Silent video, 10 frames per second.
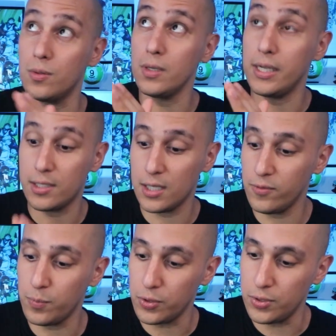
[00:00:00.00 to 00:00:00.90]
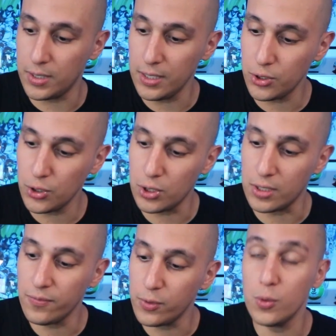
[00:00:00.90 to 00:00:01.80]
only at 7%, just to
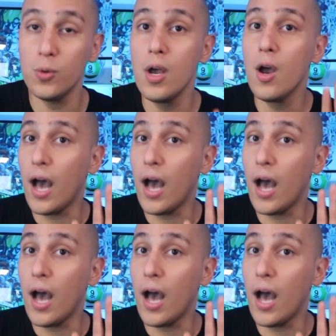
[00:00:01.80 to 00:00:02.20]
give you